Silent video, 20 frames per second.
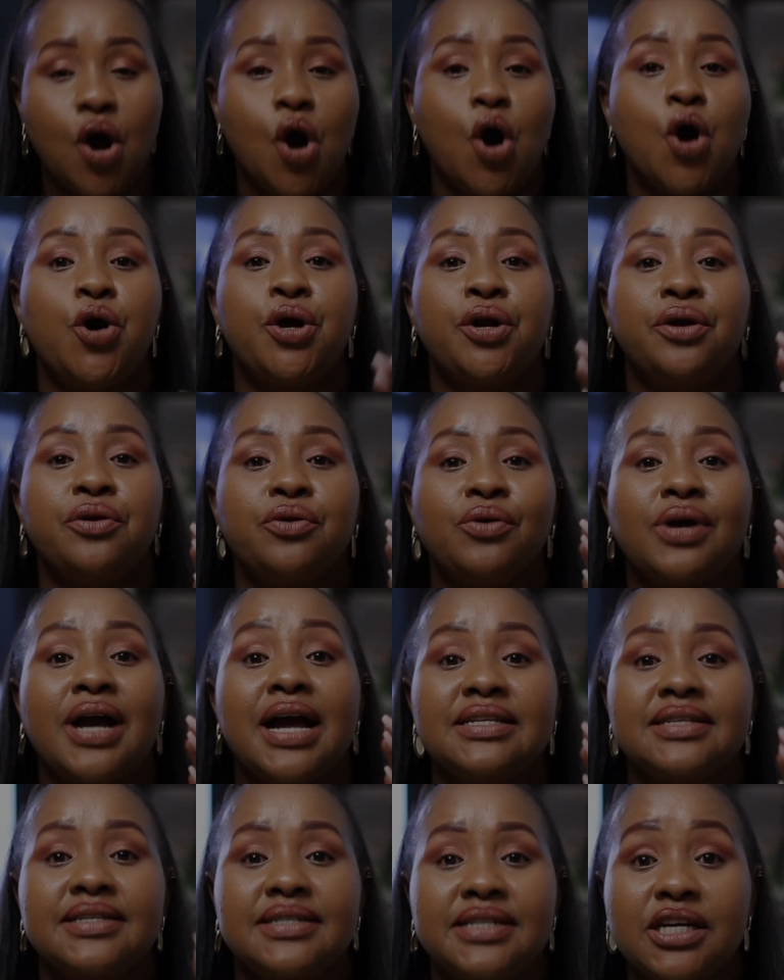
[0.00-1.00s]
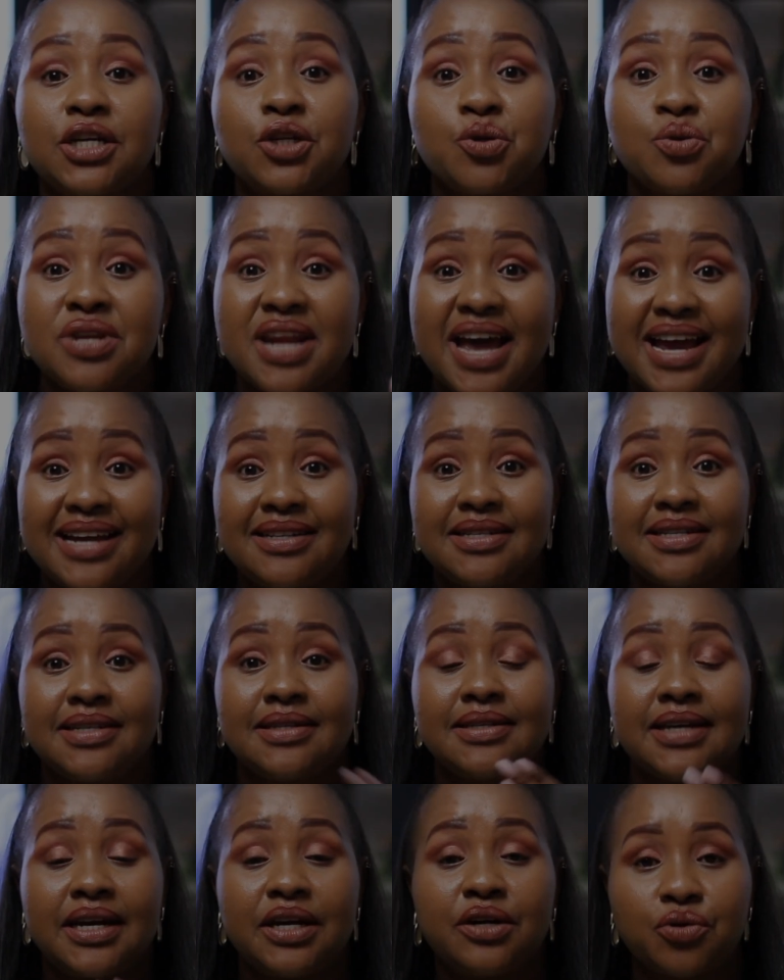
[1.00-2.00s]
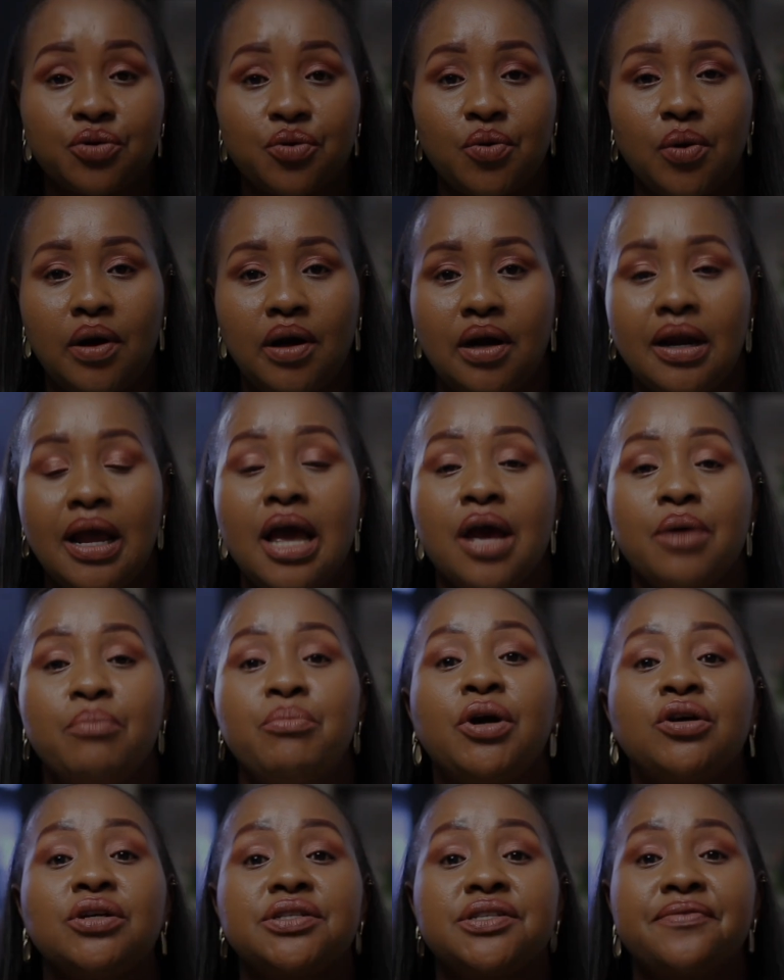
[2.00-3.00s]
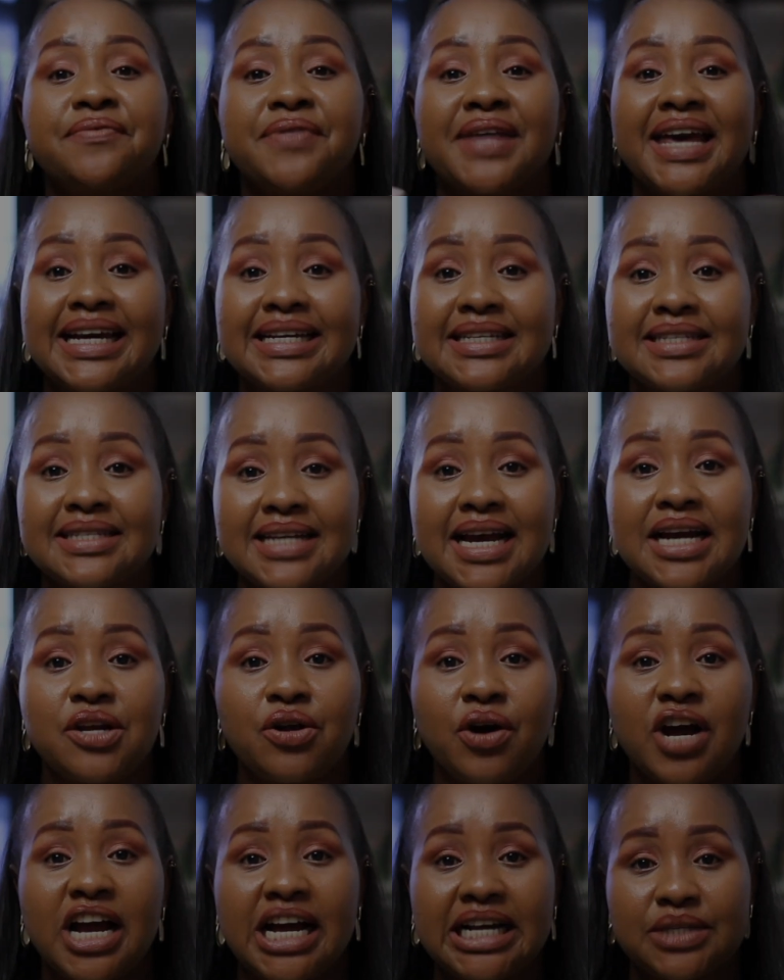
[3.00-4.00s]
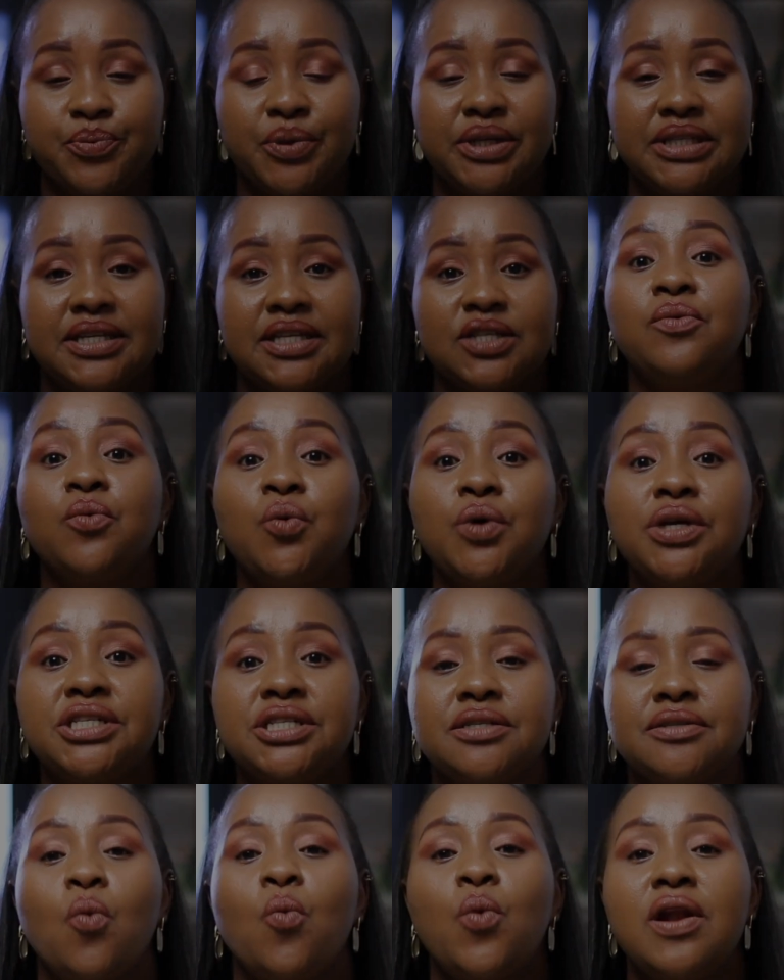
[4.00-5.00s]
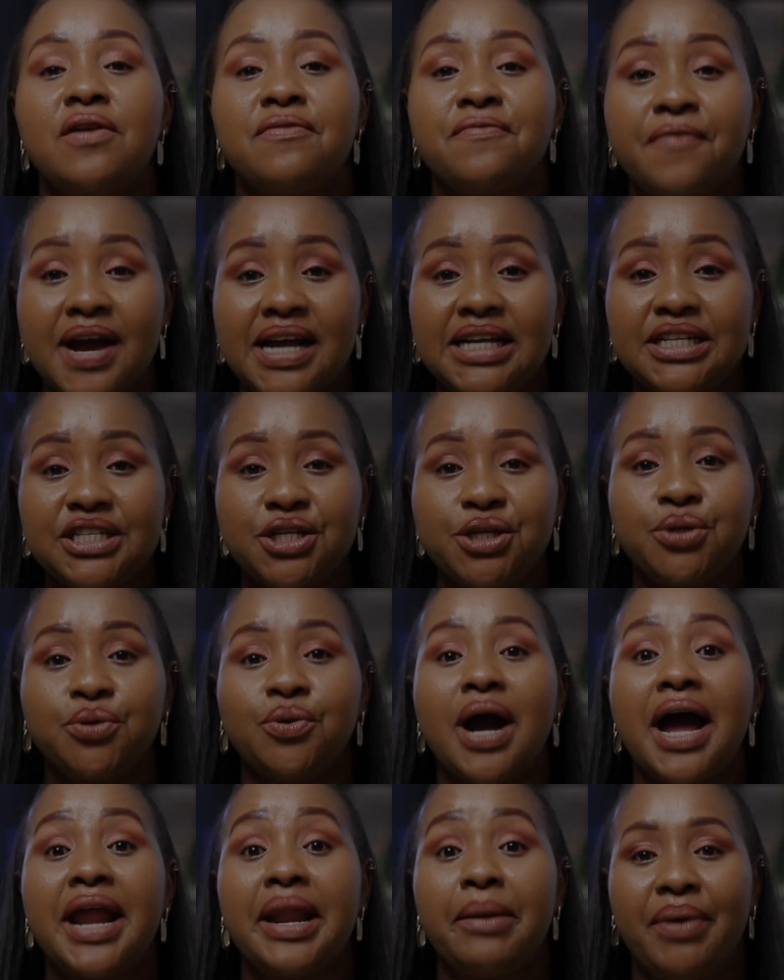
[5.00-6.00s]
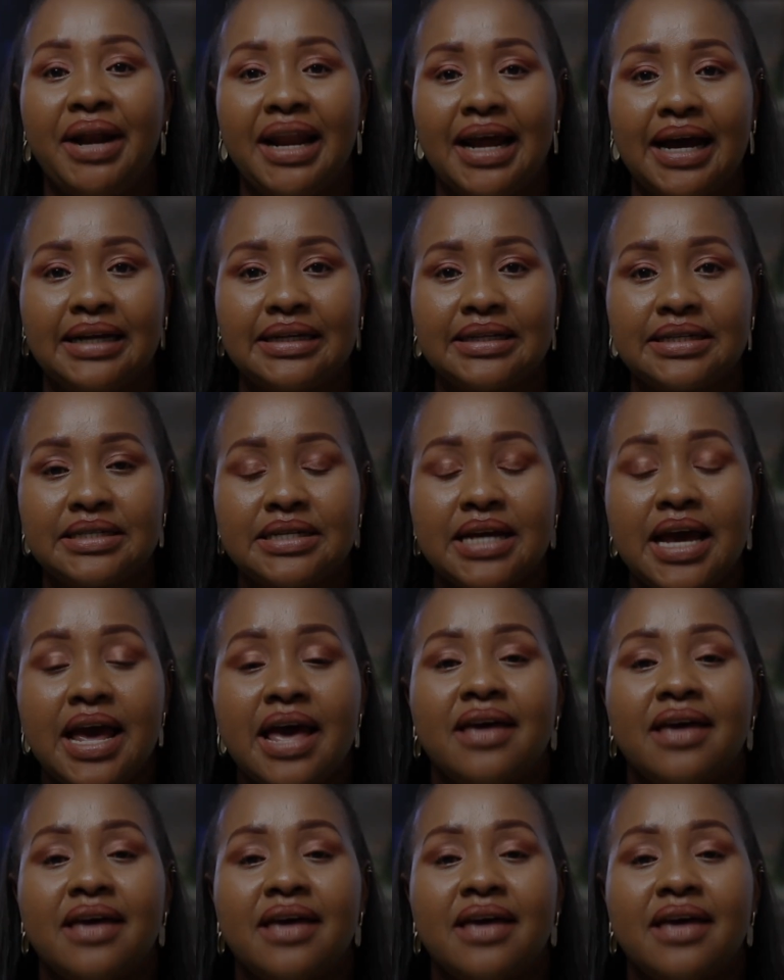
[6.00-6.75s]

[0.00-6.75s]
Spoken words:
or you can't stick to 90-10 rule because of the external expenses which will find you unplanned,